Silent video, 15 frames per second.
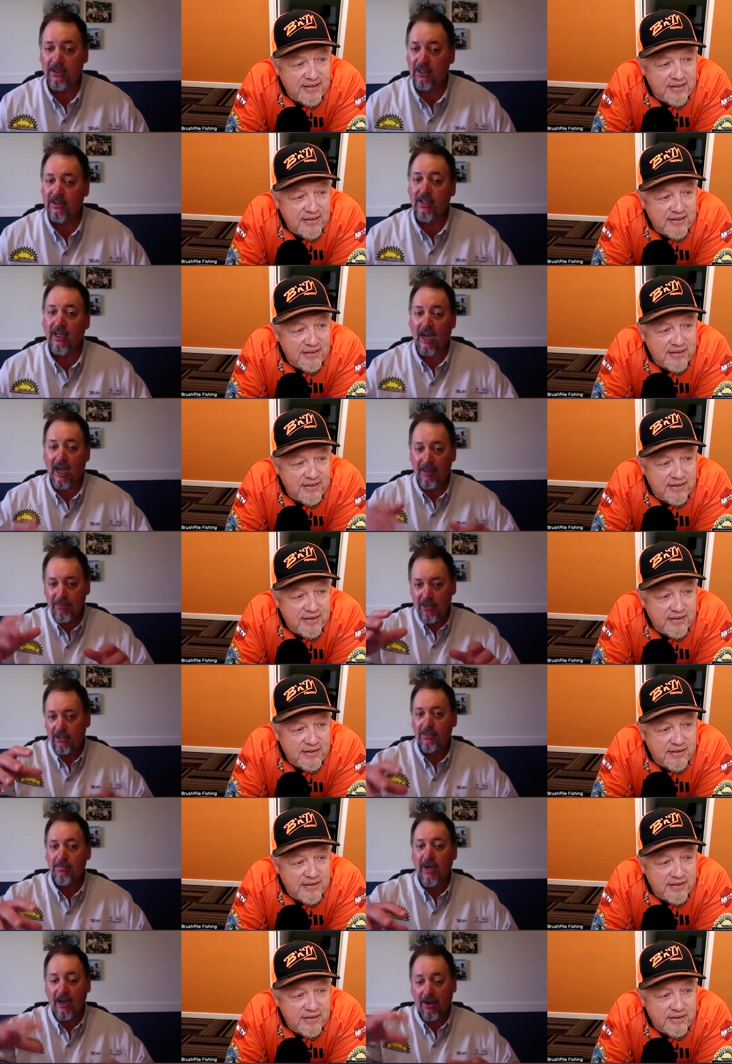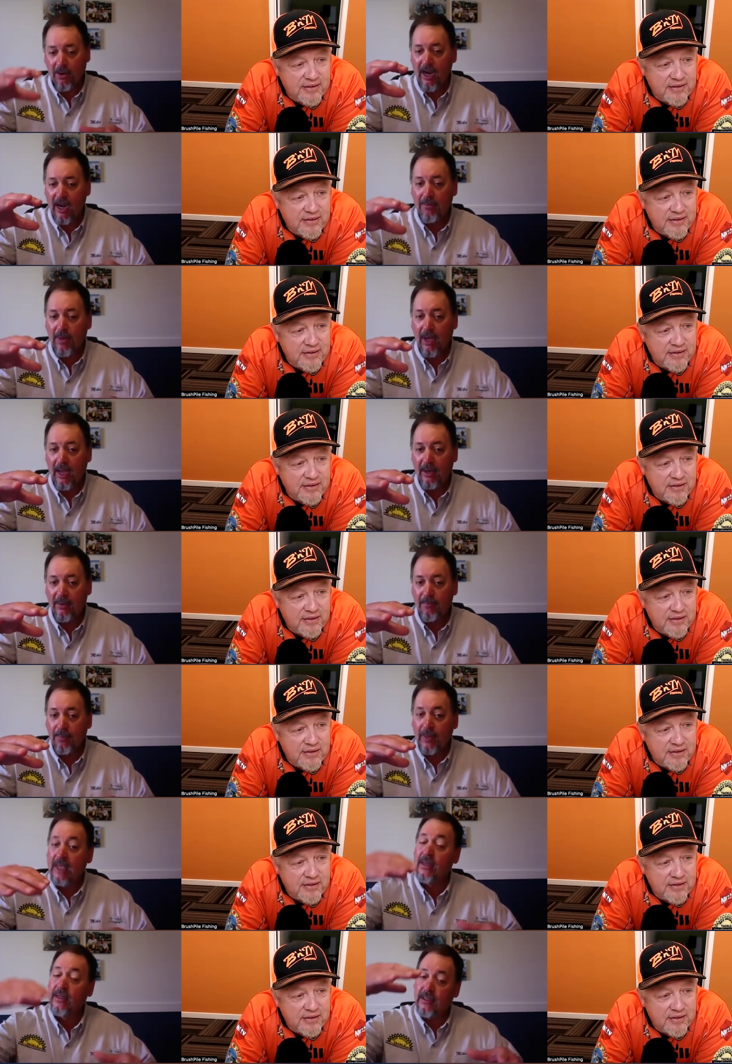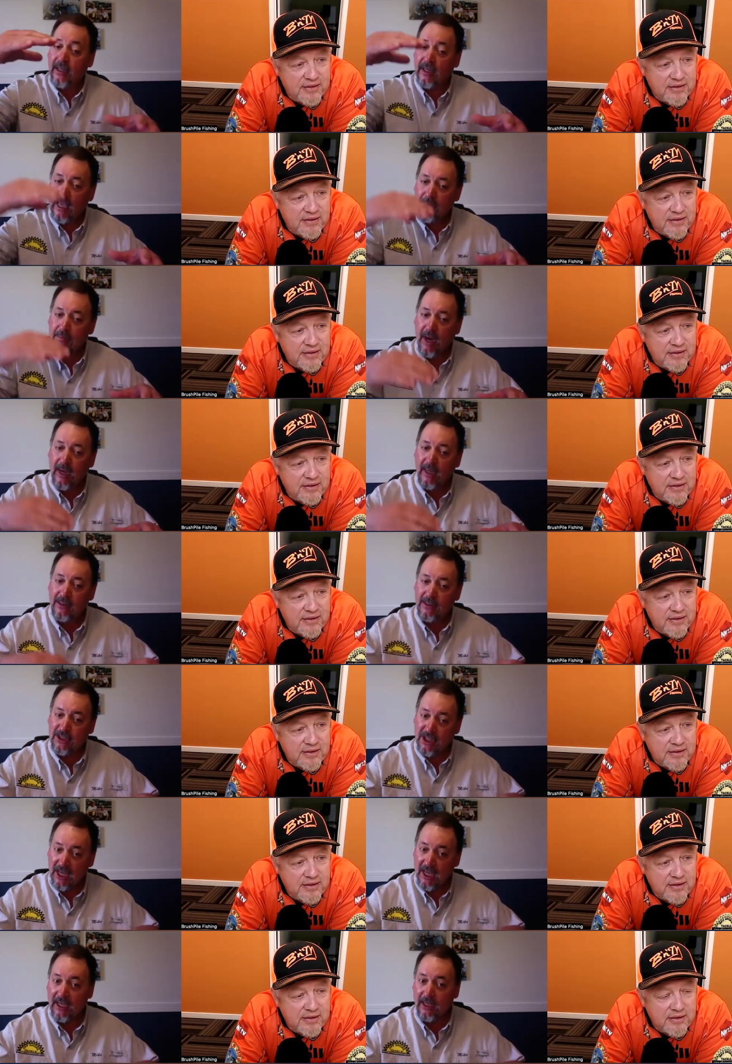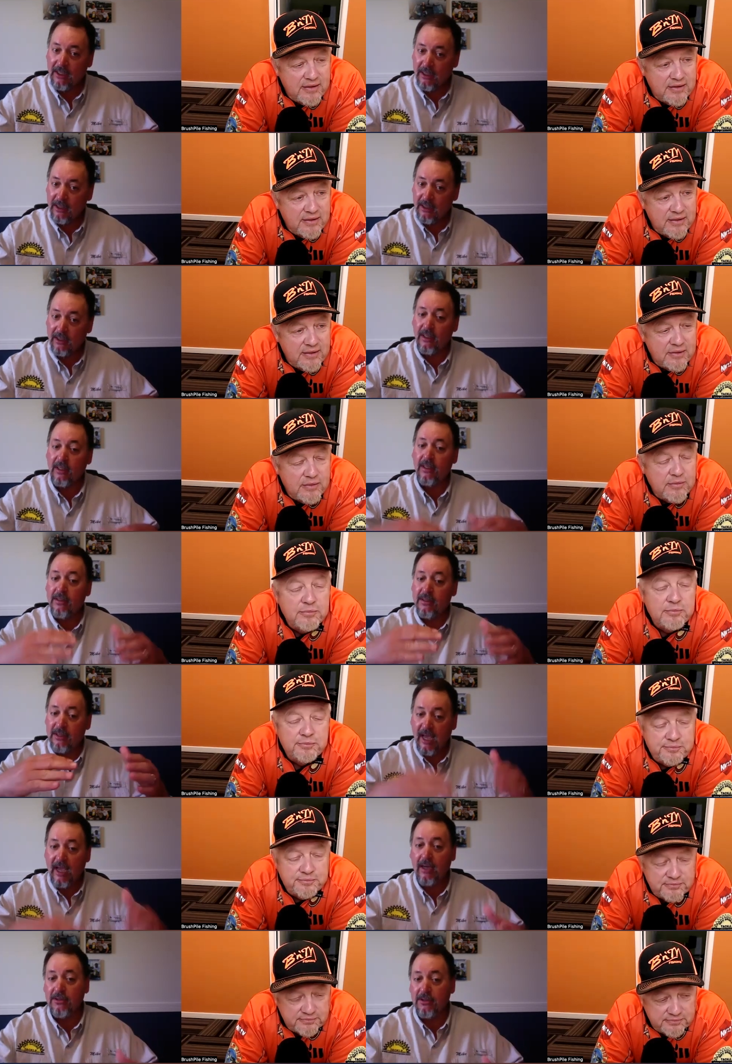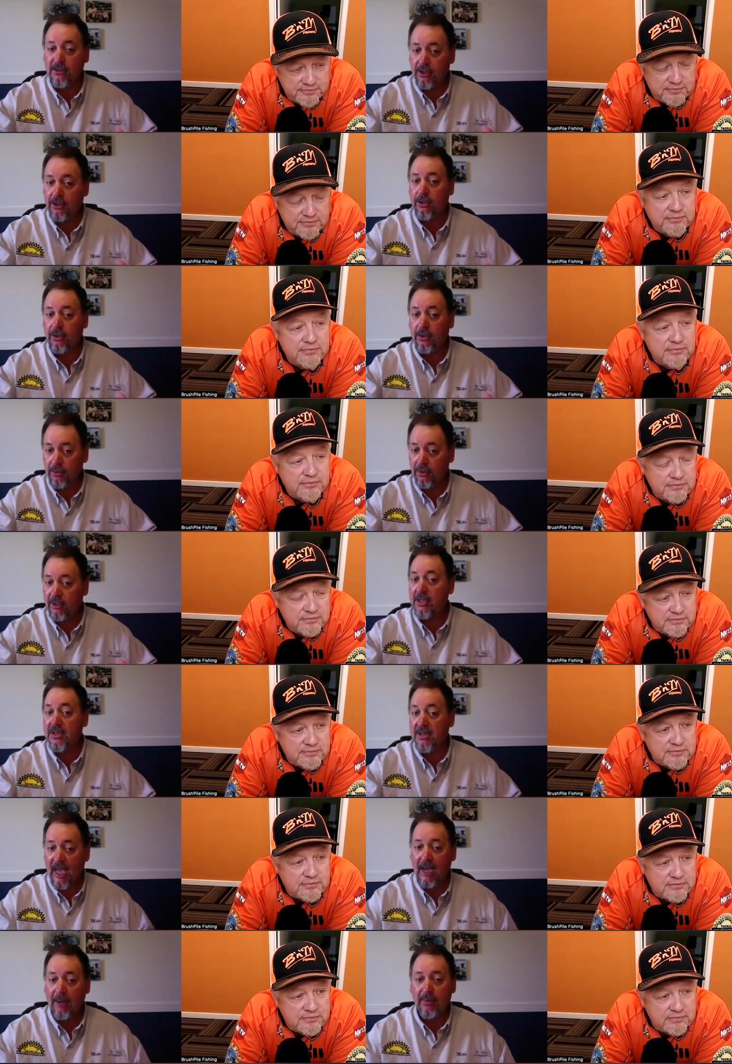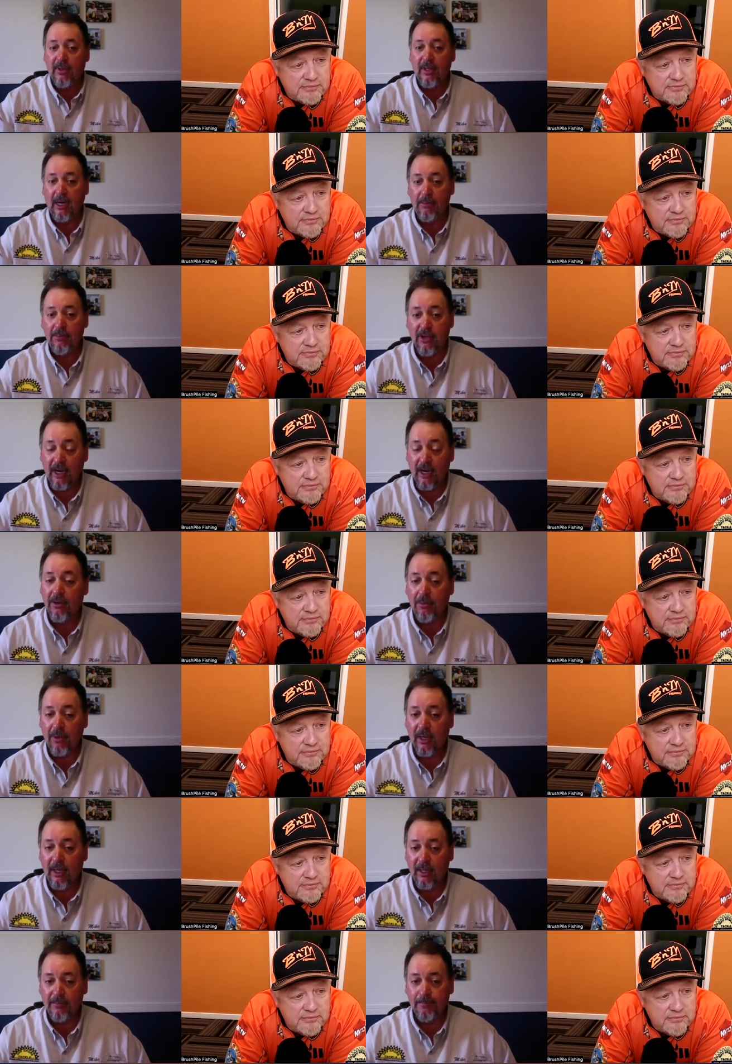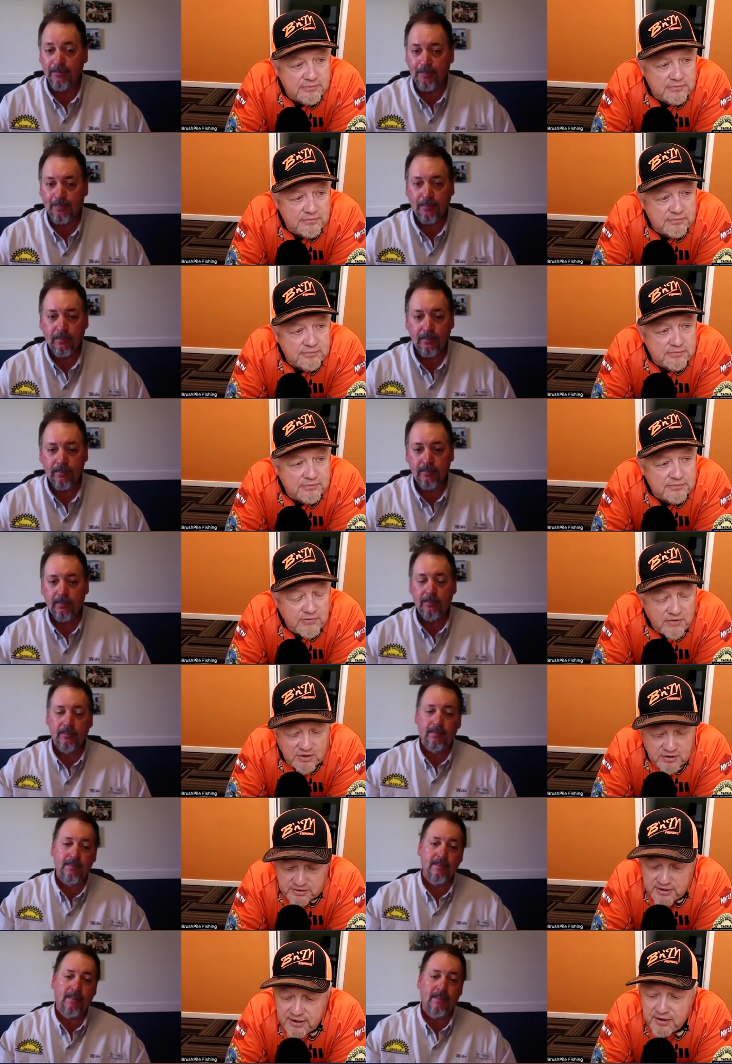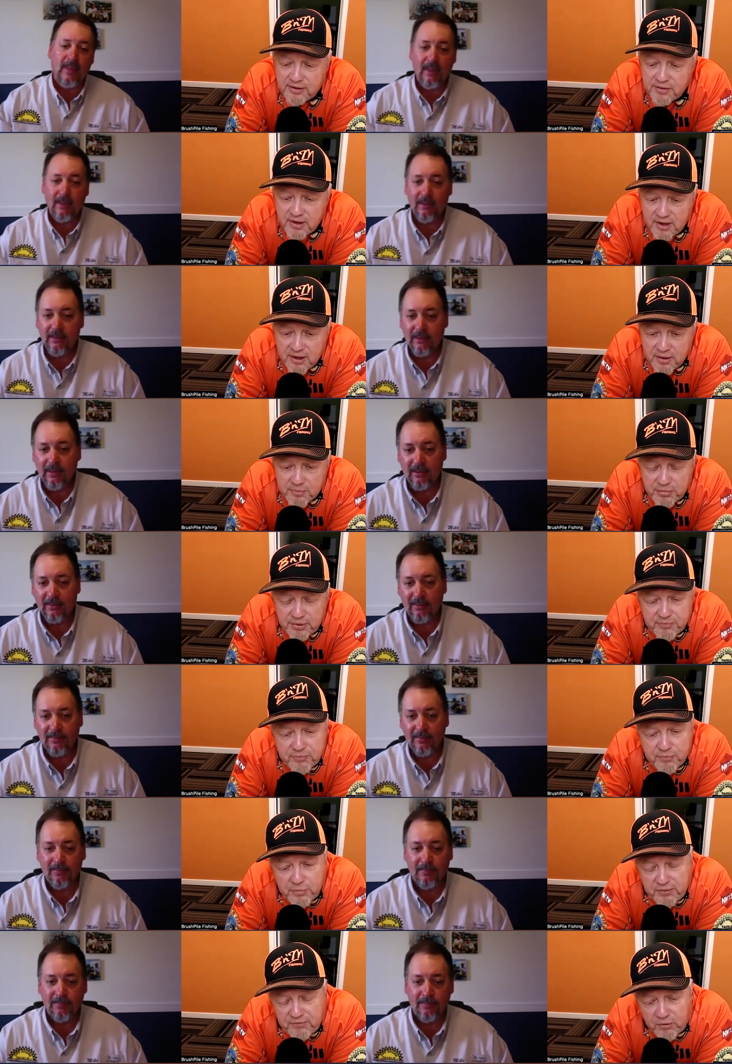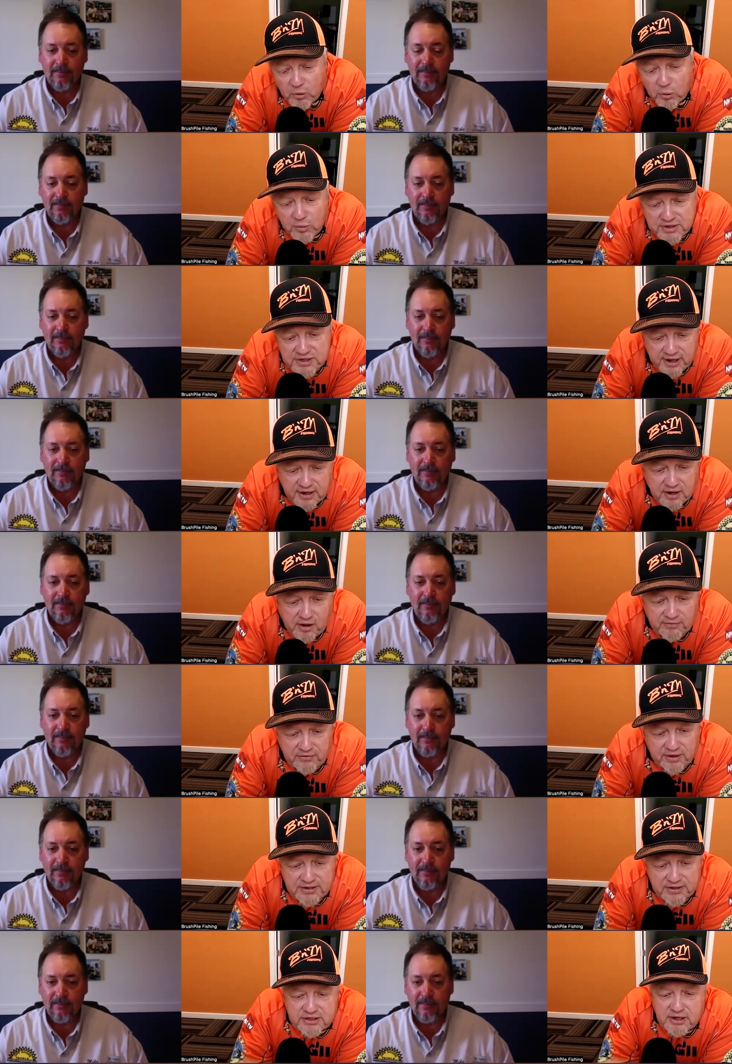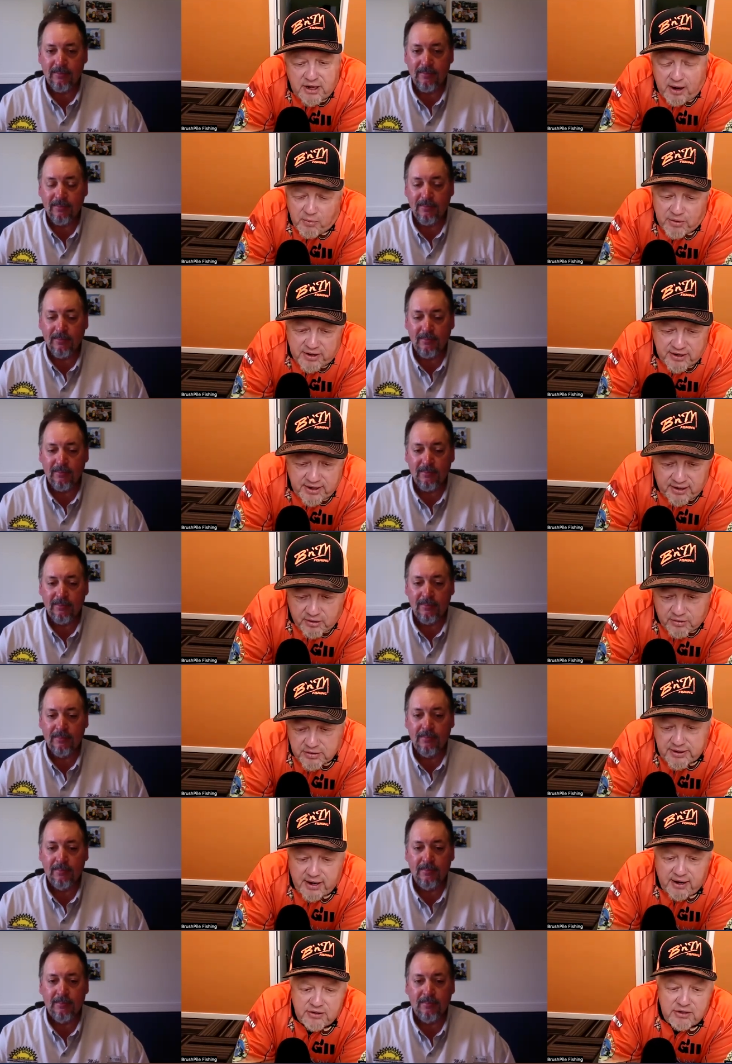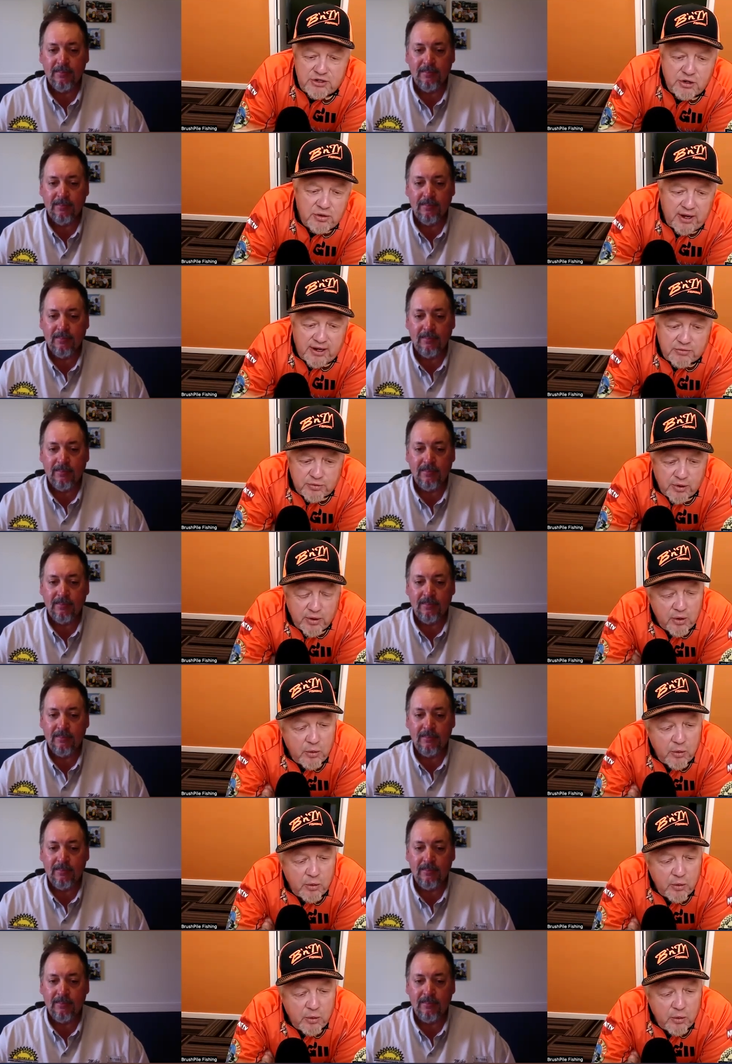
Speaker 1: just that I'm using my crankbait to get my jig down to the depth that I'm trying to
Speaker 2: run good deal. Be- before we take off, let's I want to narrow it down to two lakes.